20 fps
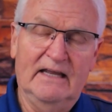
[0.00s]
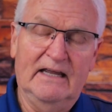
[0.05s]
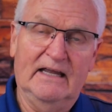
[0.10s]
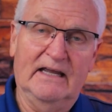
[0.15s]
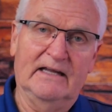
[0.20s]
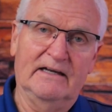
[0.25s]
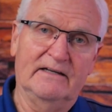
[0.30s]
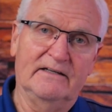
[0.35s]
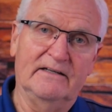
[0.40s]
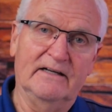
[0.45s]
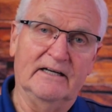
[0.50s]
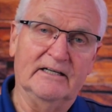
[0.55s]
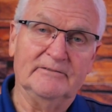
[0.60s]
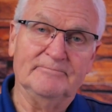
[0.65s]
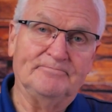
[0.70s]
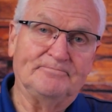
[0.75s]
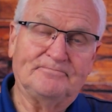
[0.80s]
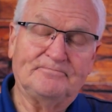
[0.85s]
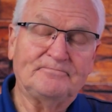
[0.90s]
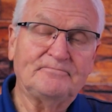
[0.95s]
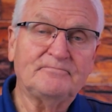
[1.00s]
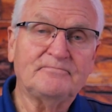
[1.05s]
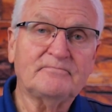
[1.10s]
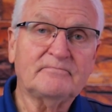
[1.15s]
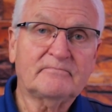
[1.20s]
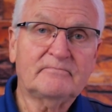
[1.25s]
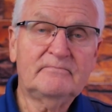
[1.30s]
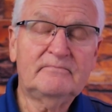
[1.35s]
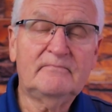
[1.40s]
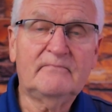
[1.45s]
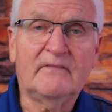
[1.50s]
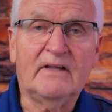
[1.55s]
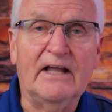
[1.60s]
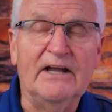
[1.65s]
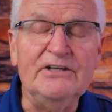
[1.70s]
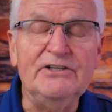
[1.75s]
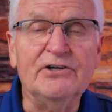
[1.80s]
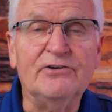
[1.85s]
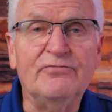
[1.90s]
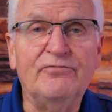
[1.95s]

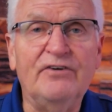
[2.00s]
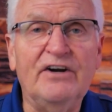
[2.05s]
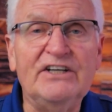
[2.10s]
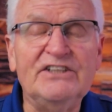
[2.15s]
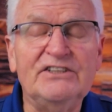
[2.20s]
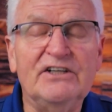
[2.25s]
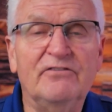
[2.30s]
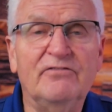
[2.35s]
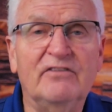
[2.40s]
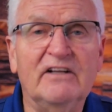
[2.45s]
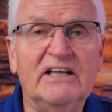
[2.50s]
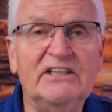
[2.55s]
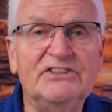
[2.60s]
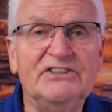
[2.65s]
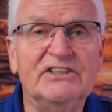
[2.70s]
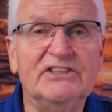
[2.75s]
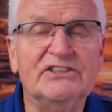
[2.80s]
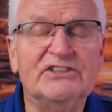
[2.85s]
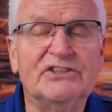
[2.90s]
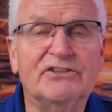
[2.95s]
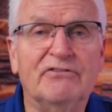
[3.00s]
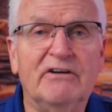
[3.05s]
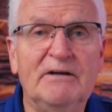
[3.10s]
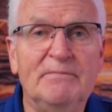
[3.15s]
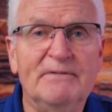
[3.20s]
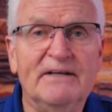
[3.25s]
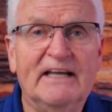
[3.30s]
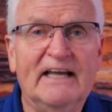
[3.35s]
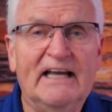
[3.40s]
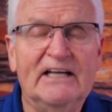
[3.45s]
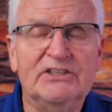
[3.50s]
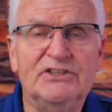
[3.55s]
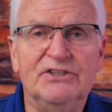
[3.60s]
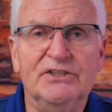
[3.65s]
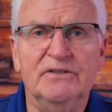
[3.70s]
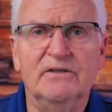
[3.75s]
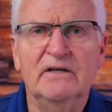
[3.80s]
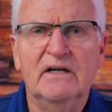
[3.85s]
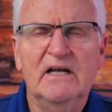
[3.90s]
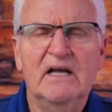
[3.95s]
And your flesh is screaming at
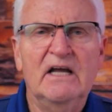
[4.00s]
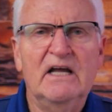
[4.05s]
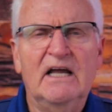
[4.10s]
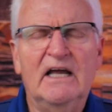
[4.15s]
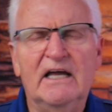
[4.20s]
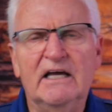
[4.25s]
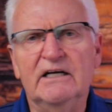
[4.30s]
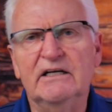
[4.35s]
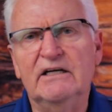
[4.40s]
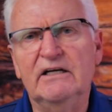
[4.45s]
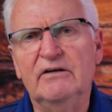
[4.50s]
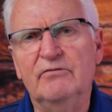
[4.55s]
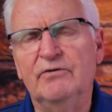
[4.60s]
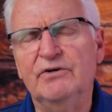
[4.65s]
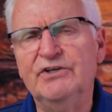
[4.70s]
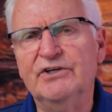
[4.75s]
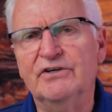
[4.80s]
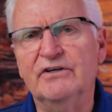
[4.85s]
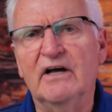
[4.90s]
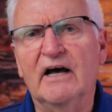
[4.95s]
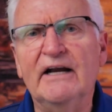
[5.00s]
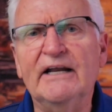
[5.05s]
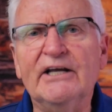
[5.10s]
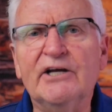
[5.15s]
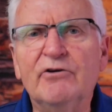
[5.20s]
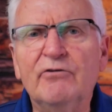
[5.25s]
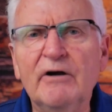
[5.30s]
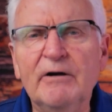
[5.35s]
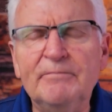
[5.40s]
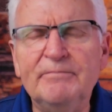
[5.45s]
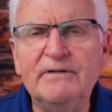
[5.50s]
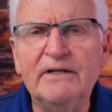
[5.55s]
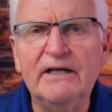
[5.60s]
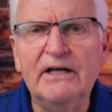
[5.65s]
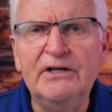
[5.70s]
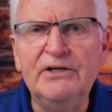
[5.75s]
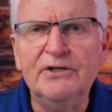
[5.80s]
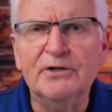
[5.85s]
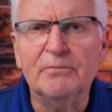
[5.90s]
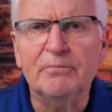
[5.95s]
you. And when you're not equipped
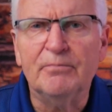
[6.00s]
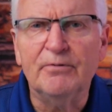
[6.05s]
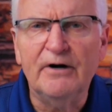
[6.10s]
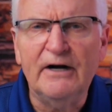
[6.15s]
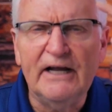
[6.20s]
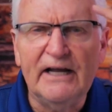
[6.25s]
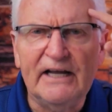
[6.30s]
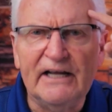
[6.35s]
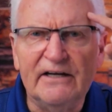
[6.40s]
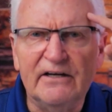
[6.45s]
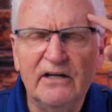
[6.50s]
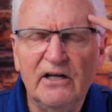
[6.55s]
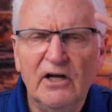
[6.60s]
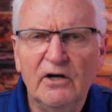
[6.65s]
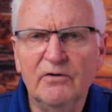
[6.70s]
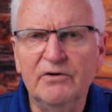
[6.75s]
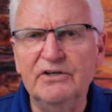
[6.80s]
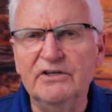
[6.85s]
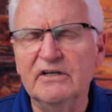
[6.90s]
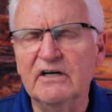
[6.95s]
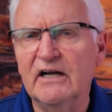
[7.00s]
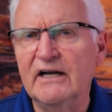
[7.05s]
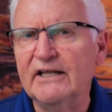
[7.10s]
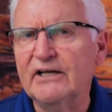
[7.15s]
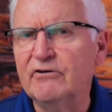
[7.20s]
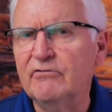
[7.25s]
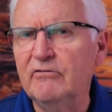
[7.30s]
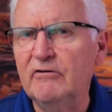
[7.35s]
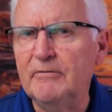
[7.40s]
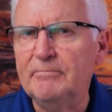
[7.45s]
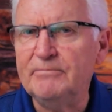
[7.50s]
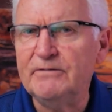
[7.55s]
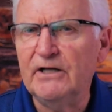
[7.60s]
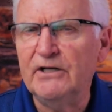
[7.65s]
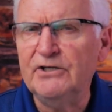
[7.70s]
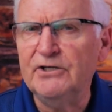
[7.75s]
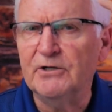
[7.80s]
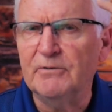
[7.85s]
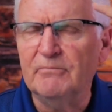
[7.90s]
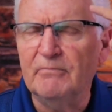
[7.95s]
in your brain, when you're not equipped
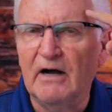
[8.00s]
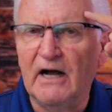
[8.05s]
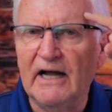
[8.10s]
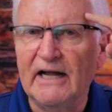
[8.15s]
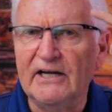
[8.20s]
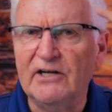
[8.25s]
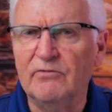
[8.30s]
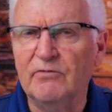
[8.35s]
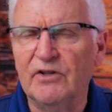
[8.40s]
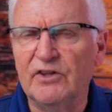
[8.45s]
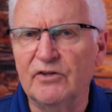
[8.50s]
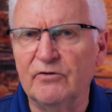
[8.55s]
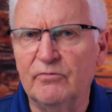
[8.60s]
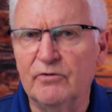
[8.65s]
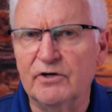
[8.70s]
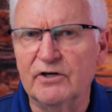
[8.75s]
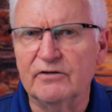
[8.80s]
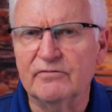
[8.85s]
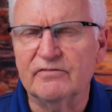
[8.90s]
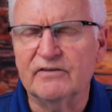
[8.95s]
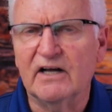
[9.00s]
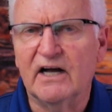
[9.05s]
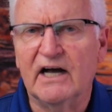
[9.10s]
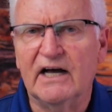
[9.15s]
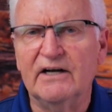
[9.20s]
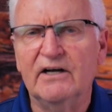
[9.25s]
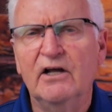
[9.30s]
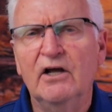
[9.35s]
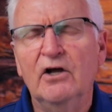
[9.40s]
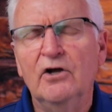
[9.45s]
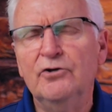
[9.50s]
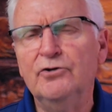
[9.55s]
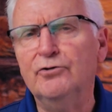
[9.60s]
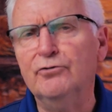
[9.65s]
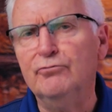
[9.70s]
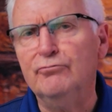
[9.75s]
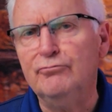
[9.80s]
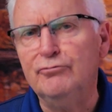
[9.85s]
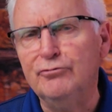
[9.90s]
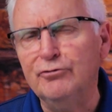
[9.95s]
in your mind with the Word of God,
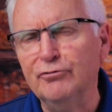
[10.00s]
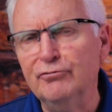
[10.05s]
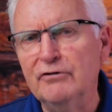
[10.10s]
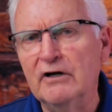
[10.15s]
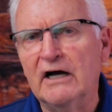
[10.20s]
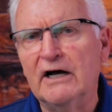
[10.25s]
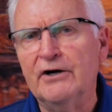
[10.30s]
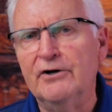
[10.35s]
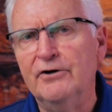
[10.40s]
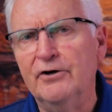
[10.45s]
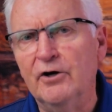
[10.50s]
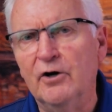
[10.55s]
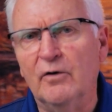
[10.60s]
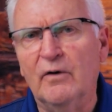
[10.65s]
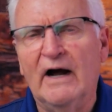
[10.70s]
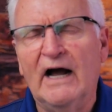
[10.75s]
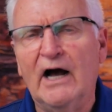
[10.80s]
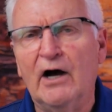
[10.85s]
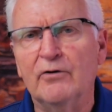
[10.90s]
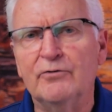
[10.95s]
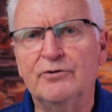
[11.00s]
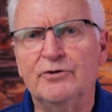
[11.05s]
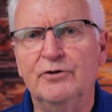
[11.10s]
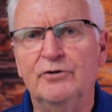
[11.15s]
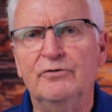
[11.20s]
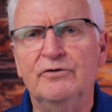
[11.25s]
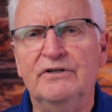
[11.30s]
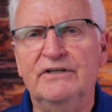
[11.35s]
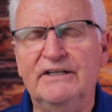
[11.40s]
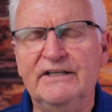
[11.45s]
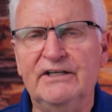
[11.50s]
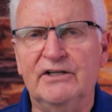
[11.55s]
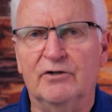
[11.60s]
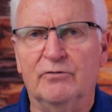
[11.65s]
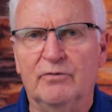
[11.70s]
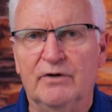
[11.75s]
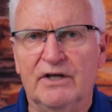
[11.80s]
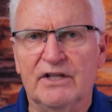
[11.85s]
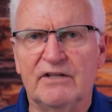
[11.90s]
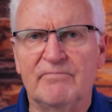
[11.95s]
you do not know how to
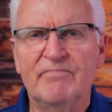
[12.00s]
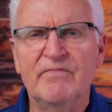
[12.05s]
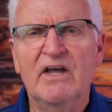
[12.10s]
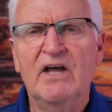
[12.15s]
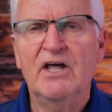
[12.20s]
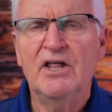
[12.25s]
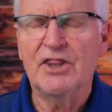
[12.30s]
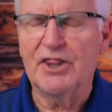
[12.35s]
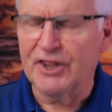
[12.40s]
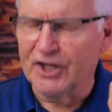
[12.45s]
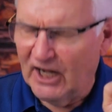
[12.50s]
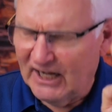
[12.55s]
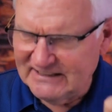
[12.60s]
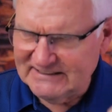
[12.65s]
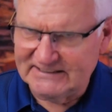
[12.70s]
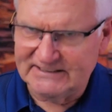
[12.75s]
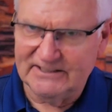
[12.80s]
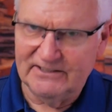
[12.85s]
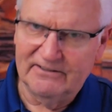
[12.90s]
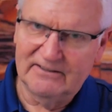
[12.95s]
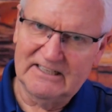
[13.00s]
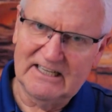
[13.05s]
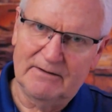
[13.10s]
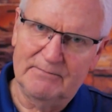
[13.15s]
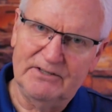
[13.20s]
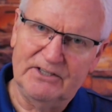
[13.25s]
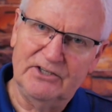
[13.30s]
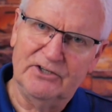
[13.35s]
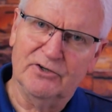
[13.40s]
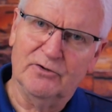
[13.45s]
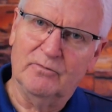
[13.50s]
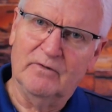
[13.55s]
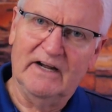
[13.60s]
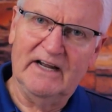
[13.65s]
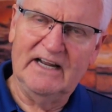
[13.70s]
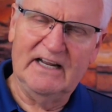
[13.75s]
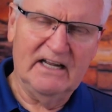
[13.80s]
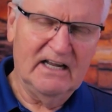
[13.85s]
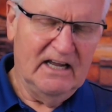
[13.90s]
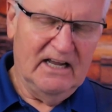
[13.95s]
deal with thoughts that are coming your
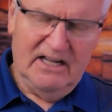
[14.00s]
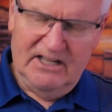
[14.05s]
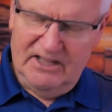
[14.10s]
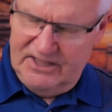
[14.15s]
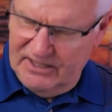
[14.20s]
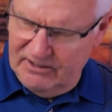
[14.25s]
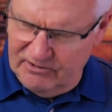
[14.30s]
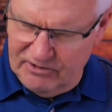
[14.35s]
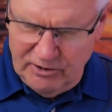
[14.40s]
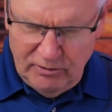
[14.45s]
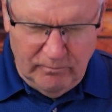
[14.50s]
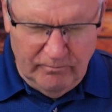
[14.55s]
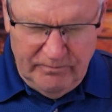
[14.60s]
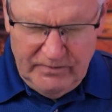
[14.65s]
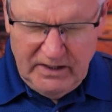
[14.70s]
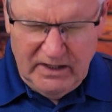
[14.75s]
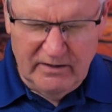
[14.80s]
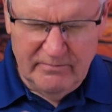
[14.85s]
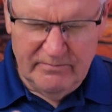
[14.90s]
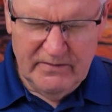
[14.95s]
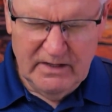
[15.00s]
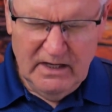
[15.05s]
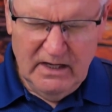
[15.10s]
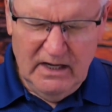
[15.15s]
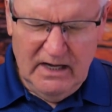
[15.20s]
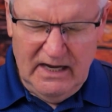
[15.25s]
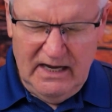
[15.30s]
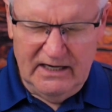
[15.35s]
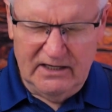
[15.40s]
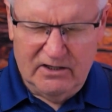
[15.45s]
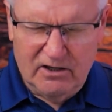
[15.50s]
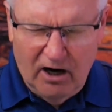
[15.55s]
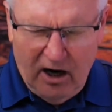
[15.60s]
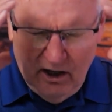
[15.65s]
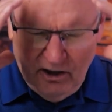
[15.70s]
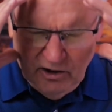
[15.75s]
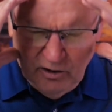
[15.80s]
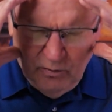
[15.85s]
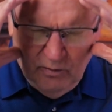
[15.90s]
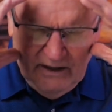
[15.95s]
way, a
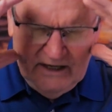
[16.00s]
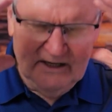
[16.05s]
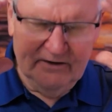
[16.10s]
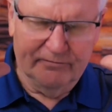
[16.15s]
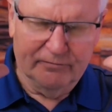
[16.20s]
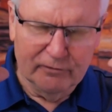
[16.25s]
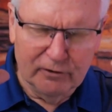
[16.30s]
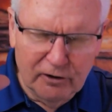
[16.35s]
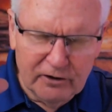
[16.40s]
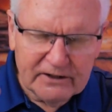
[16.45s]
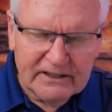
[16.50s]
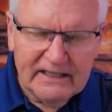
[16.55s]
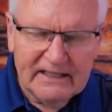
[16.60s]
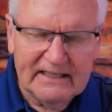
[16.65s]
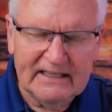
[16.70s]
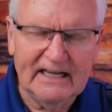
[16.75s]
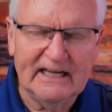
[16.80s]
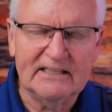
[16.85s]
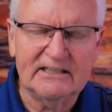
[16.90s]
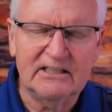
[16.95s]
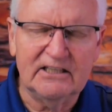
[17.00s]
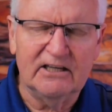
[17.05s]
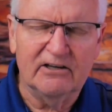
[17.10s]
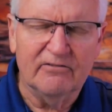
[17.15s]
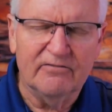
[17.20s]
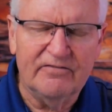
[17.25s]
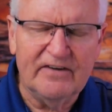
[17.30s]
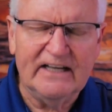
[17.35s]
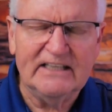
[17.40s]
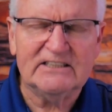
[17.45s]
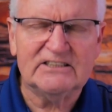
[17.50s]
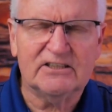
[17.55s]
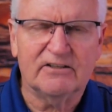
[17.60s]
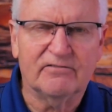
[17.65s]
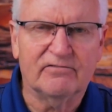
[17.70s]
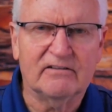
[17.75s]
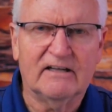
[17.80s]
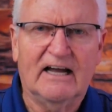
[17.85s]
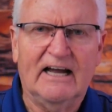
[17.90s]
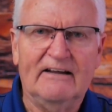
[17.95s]
carnal way of looking at the events
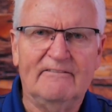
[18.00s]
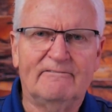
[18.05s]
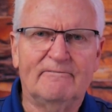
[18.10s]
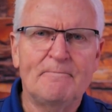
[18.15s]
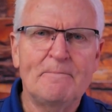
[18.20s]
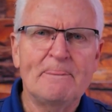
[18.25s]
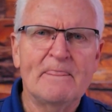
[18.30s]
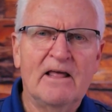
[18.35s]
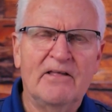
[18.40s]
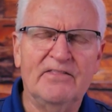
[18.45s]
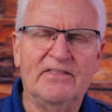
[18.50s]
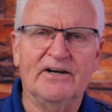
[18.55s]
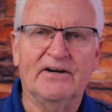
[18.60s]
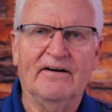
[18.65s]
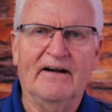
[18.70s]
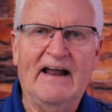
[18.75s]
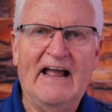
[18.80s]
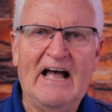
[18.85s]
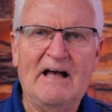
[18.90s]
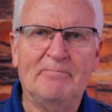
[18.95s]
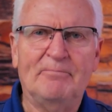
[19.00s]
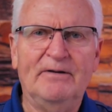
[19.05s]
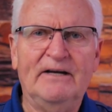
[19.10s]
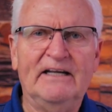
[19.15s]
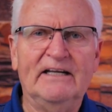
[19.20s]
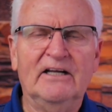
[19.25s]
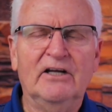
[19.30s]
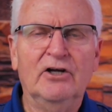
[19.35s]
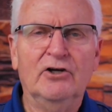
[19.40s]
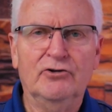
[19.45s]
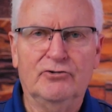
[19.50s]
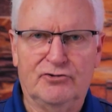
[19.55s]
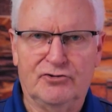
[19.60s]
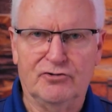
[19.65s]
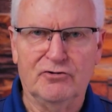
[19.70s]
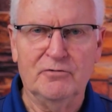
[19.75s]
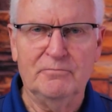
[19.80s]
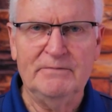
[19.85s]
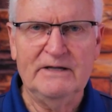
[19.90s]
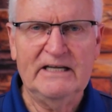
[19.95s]
of life that are happening
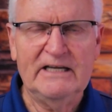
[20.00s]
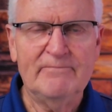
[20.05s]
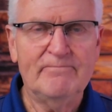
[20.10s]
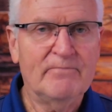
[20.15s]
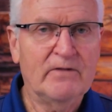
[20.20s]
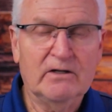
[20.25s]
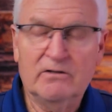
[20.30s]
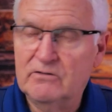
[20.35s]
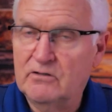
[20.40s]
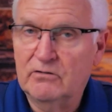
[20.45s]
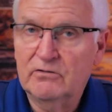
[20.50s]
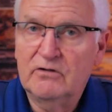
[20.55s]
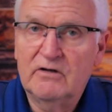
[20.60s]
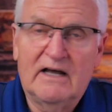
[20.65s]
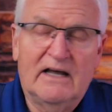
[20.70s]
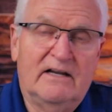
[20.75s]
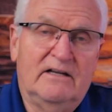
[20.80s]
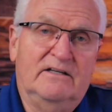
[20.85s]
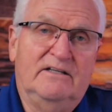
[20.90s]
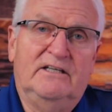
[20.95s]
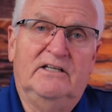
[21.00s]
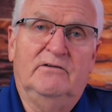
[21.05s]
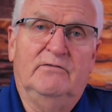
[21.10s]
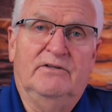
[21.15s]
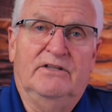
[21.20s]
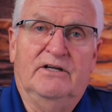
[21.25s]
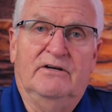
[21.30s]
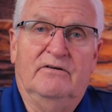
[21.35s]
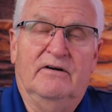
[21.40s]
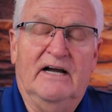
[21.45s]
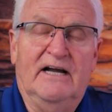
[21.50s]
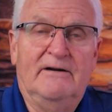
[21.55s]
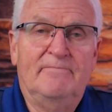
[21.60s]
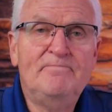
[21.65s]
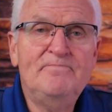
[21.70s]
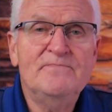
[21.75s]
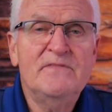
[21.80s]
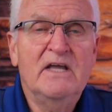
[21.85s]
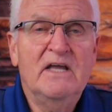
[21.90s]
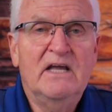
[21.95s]
to me. Don't know how to deal with it right.